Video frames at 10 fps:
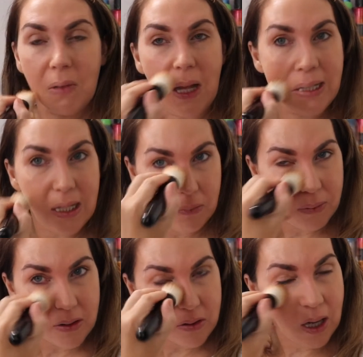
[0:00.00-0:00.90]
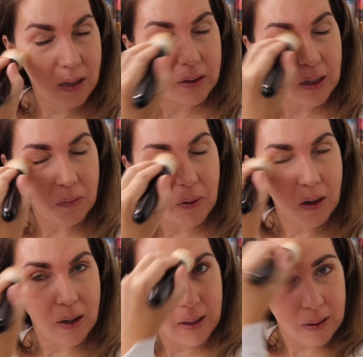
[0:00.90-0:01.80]
And in the winter, I don't know
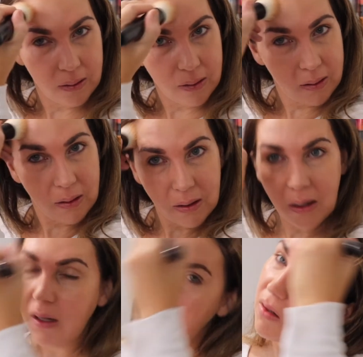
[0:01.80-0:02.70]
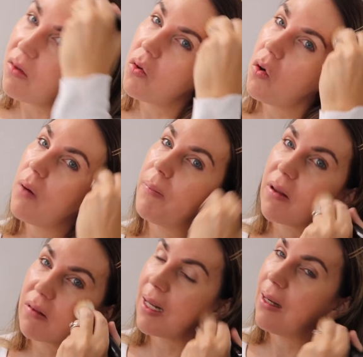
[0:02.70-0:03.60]
why, I just enjoy my
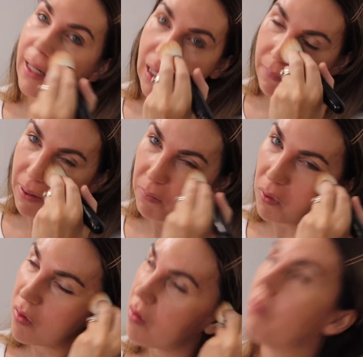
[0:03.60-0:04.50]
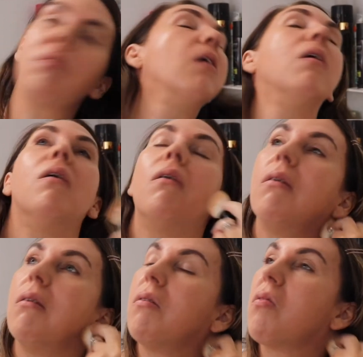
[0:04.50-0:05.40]
skin looking a bit more
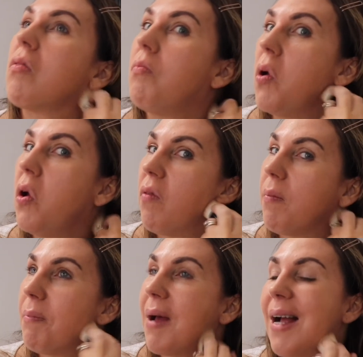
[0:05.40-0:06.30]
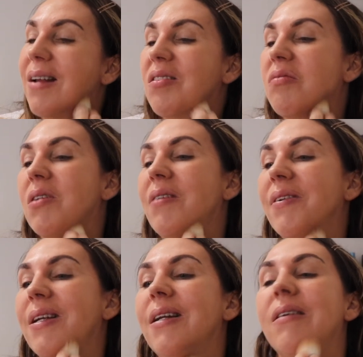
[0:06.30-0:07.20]
smooth and matte rather
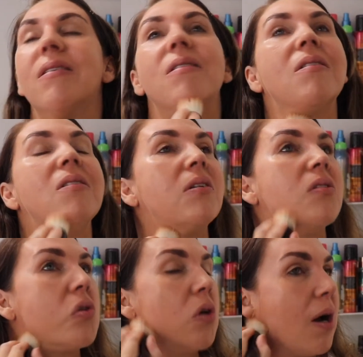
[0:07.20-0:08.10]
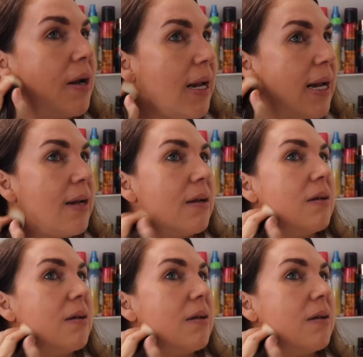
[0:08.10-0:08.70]
than shiny.